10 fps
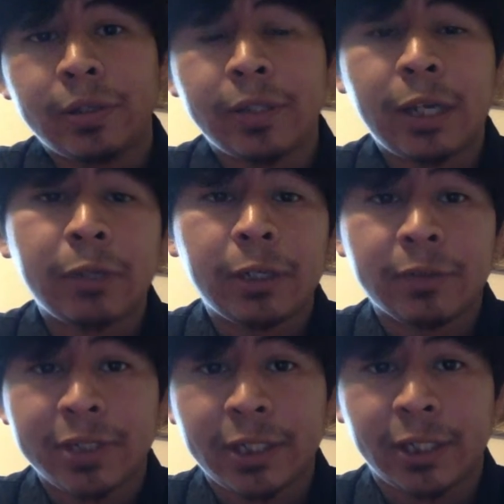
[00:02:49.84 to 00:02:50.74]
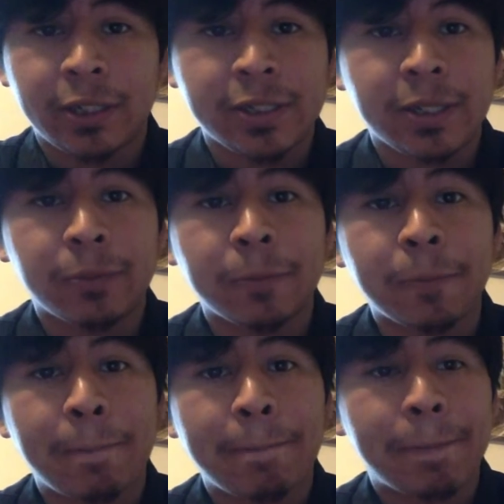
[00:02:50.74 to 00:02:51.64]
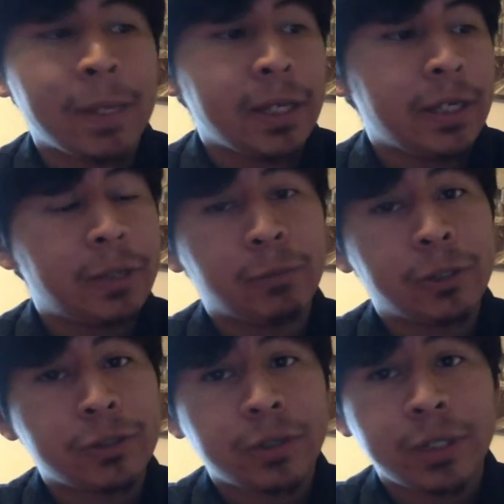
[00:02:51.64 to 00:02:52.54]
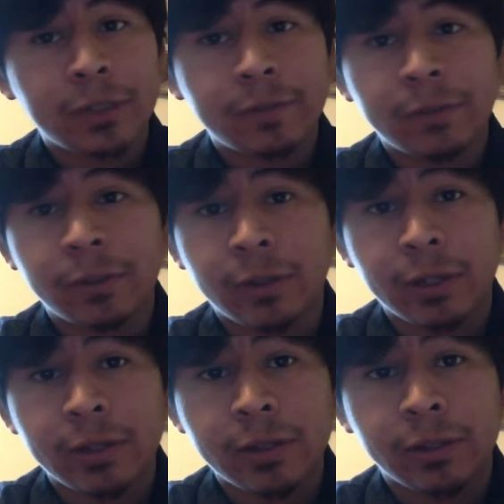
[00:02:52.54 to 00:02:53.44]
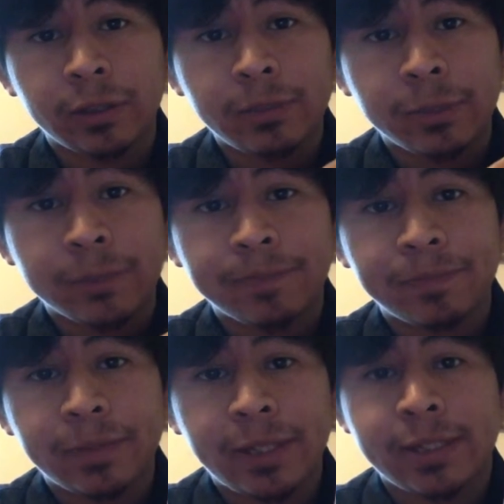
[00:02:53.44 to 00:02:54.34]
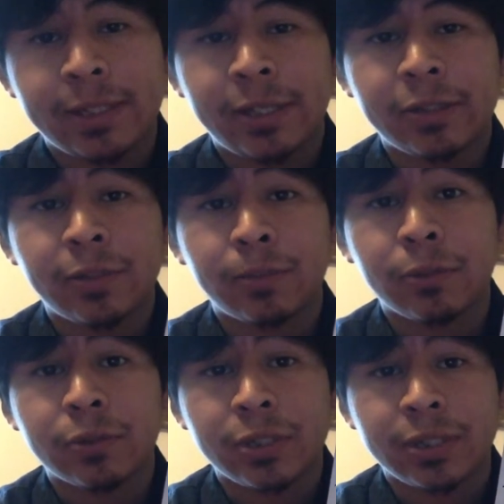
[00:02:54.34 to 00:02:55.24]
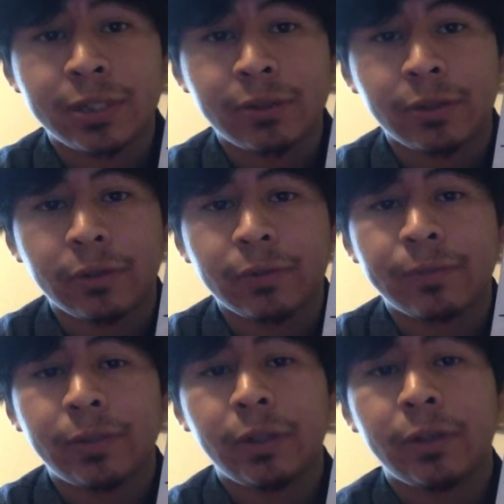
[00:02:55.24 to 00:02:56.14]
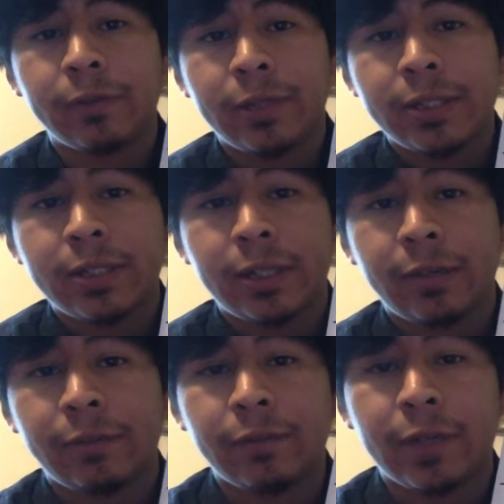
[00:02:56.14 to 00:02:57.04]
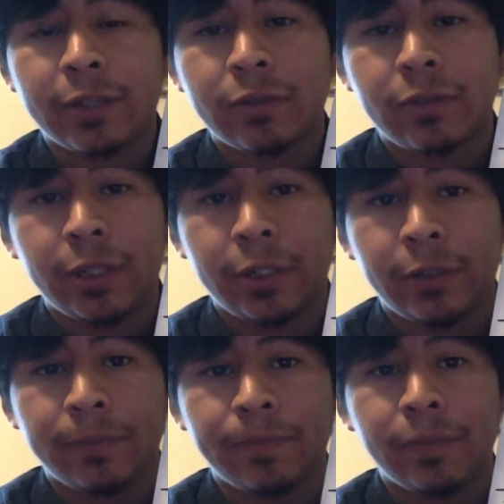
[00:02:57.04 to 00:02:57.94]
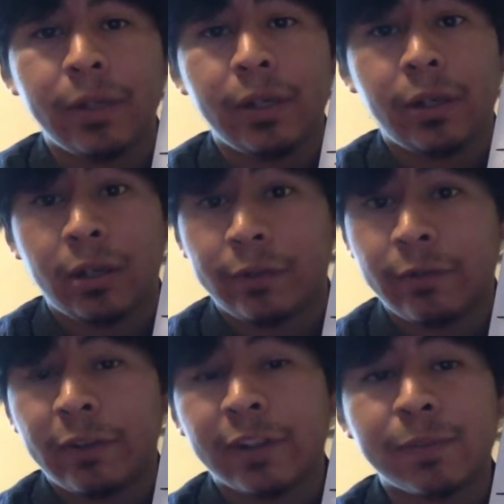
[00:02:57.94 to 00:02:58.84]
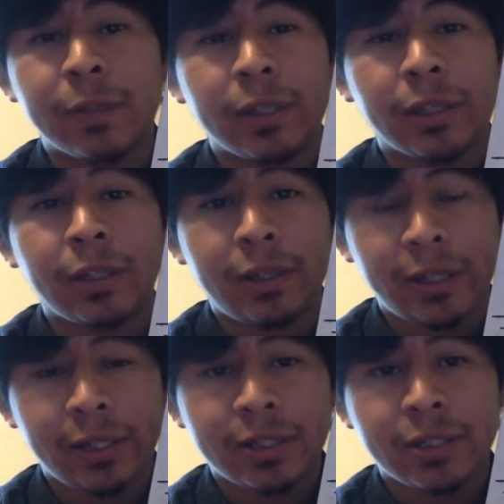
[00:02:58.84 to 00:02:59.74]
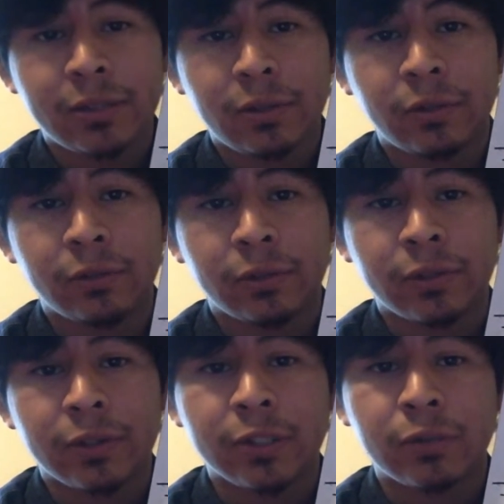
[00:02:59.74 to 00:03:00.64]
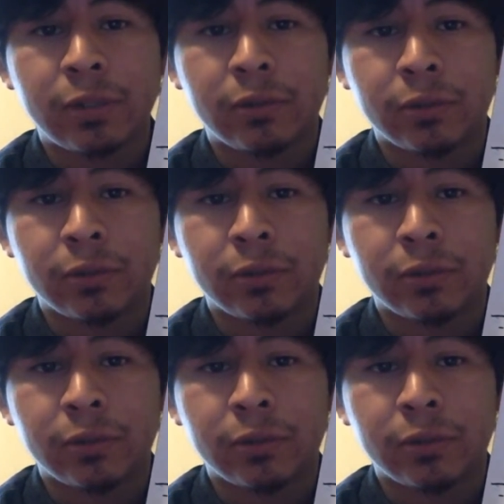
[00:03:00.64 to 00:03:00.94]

Now we have our second example, and we are trying to figure out the limit as x approaches 0 of this f of x right here. Our f of x being x over the square